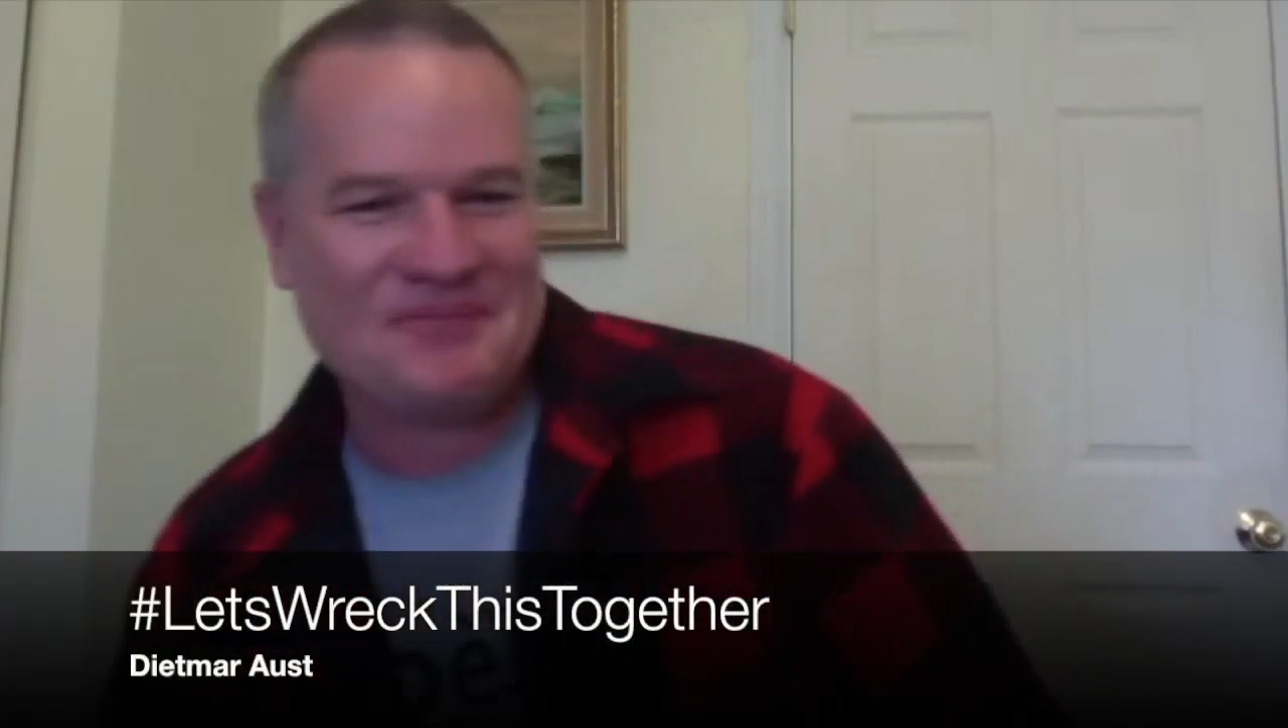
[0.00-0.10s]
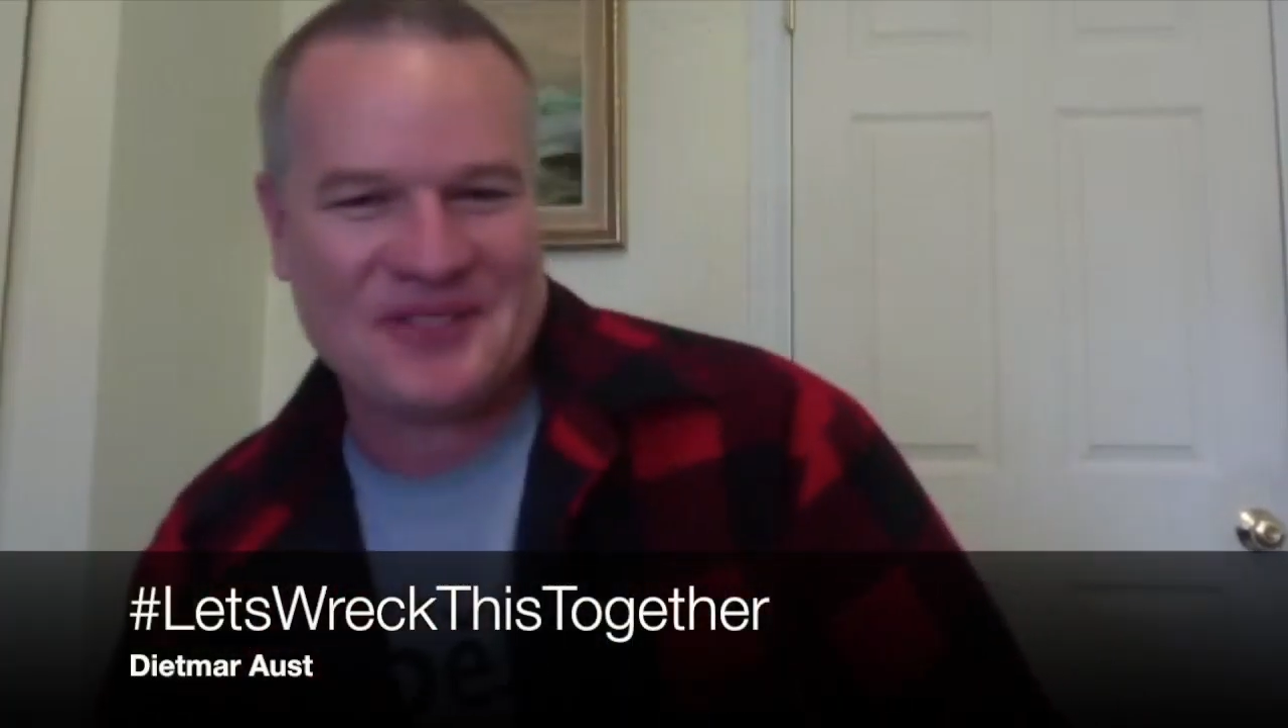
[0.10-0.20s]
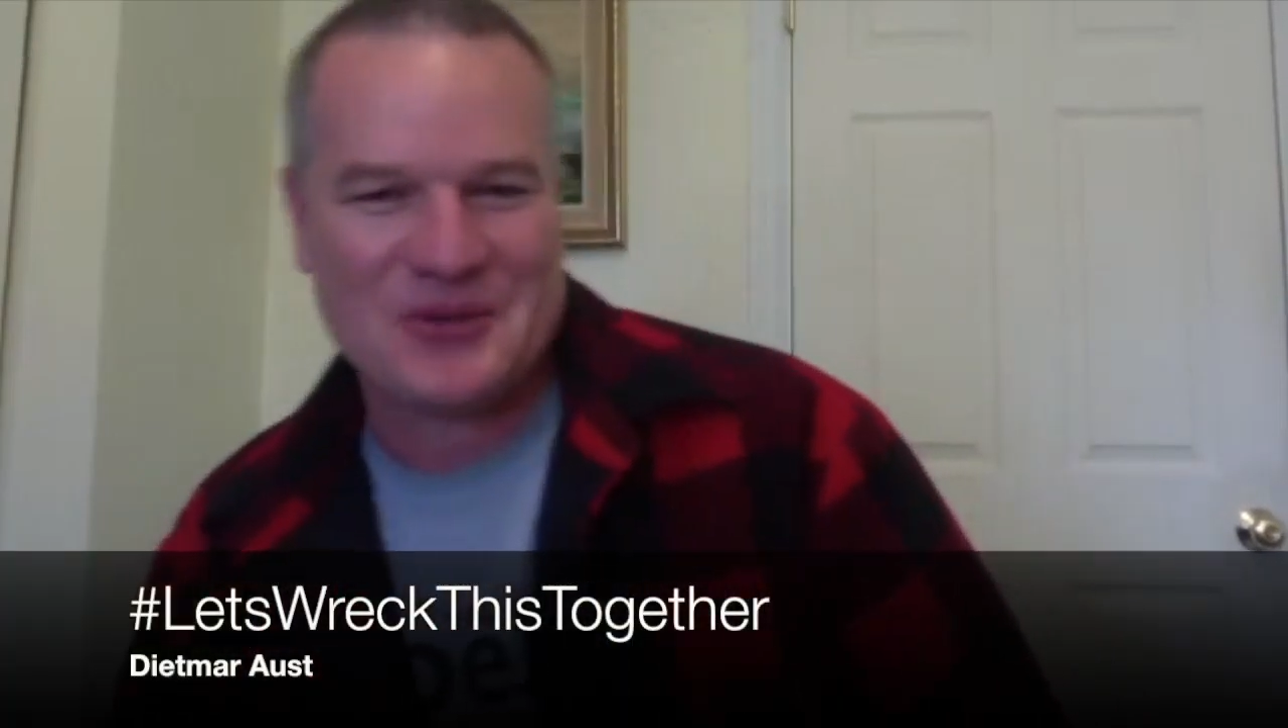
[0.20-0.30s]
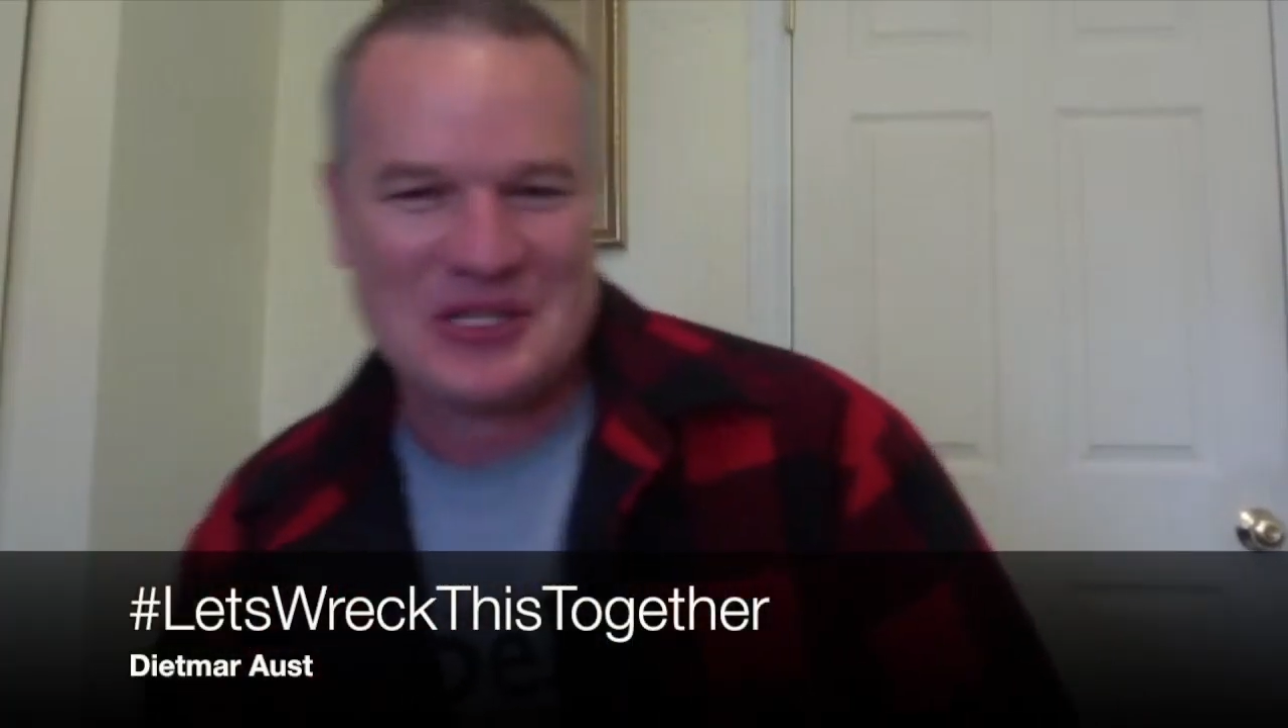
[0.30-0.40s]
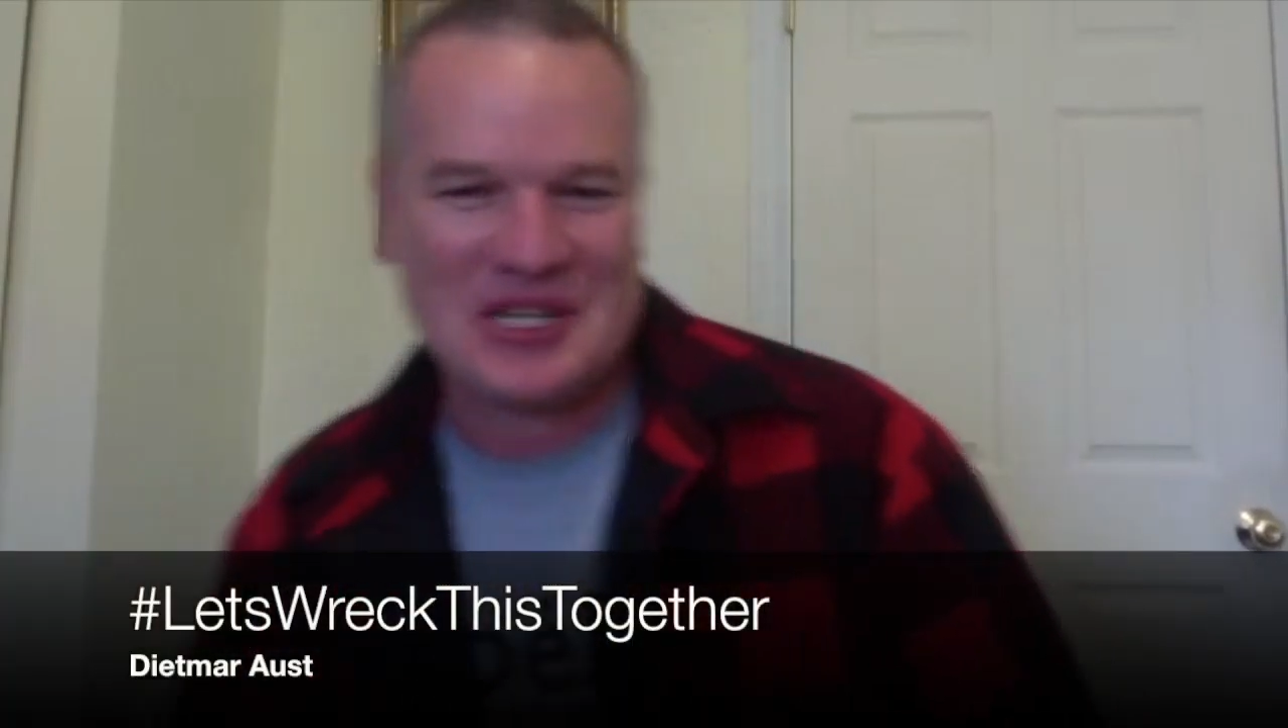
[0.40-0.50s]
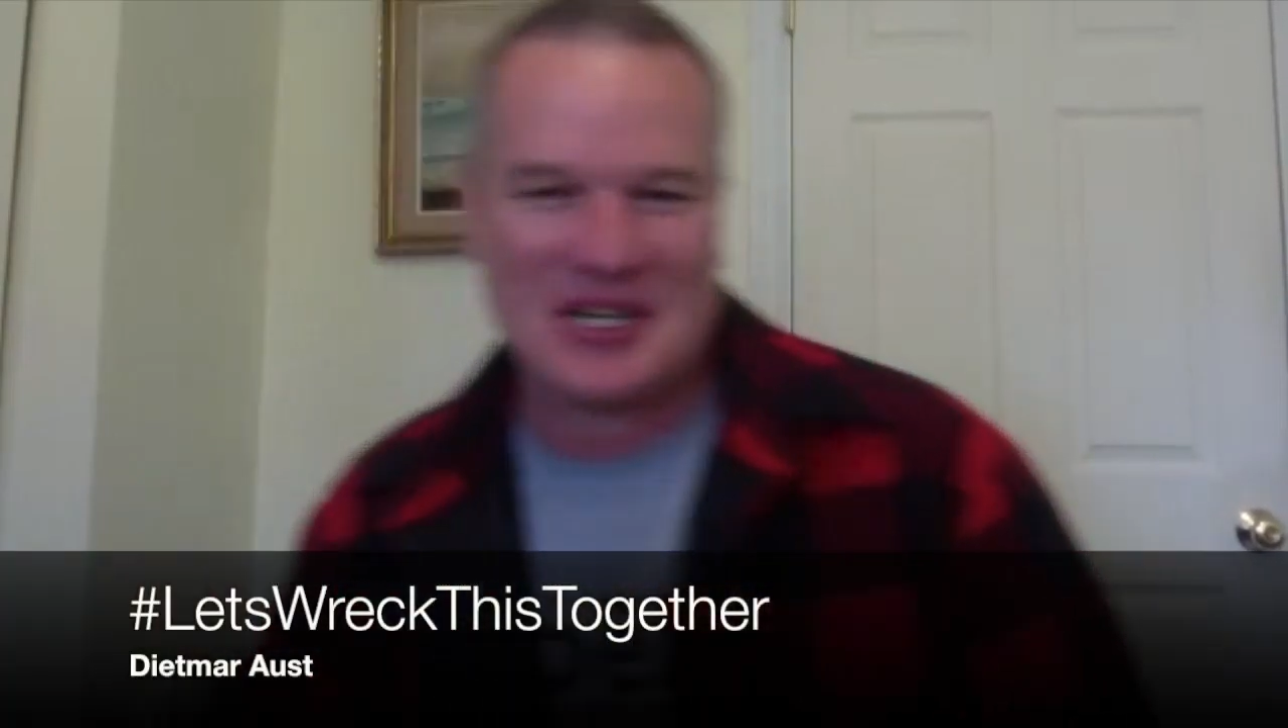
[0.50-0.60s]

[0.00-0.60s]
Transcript: Switching